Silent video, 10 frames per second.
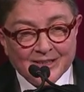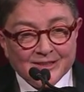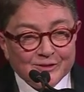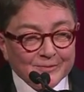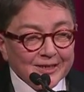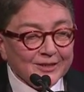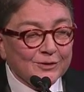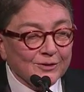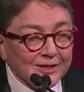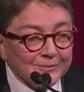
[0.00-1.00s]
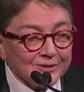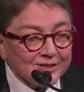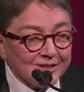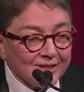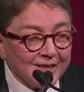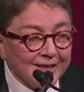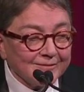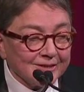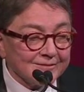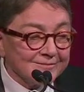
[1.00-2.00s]
To my incredible son,
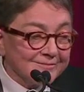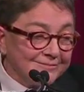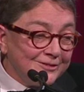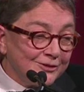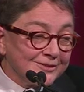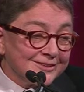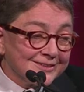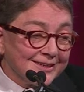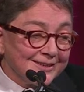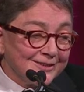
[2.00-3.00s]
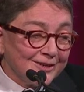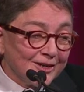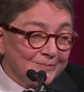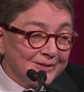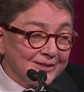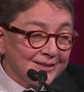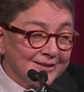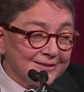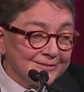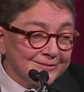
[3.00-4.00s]
Evan. You could stand up, Ev.